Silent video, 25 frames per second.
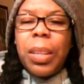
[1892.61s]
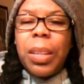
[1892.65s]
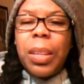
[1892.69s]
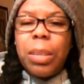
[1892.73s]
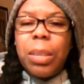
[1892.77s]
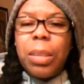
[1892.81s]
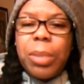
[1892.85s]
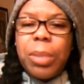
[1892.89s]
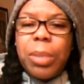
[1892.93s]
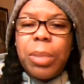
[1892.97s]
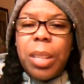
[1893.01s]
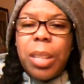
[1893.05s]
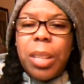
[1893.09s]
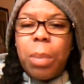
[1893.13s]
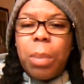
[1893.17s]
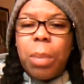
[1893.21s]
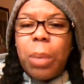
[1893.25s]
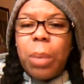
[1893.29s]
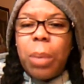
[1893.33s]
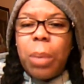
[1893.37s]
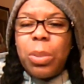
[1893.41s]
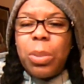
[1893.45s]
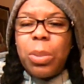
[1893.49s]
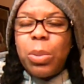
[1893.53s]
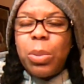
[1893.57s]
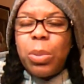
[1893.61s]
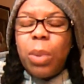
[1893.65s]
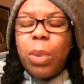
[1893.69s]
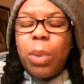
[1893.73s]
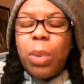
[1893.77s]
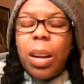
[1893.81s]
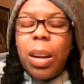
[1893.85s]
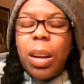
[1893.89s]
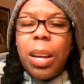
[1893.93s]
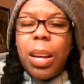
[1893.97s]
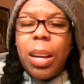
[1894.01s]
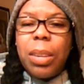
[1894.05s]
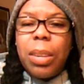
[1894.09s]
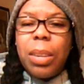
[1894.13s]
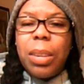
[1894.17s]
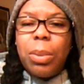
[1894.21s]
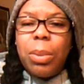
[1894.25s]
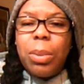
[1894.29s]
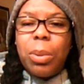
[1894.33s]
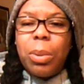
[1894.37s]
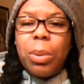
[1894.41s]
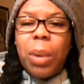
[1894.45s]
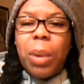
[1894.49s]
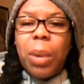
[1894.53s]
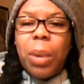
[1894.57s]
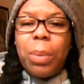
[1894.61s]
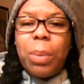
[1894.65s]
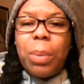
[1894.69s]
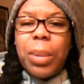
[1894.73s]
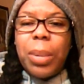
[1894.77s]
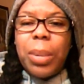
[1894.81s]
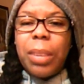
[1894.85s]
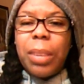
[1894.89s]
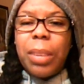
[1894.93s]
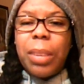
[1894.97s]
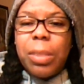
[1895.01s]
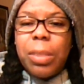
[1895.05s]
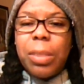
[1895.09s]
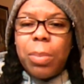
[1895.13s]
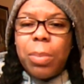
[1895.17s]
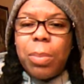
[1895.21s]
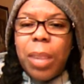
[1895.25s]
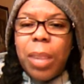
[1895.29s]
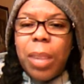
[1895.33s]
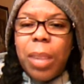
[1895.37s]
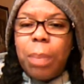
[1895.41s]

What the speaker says: And every time I would try, I would have some